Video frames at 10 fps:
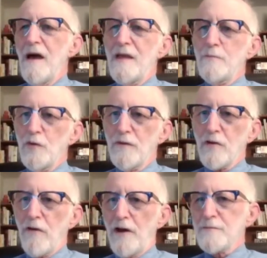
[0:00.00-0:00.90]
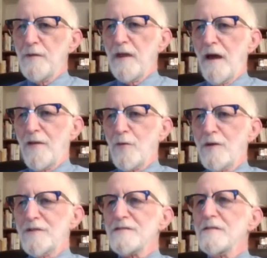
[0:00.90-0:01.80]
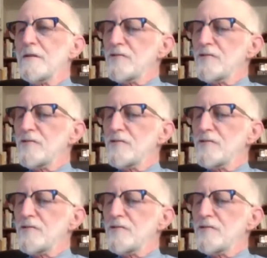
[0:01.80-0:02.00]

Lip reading: and then move across with the other ones.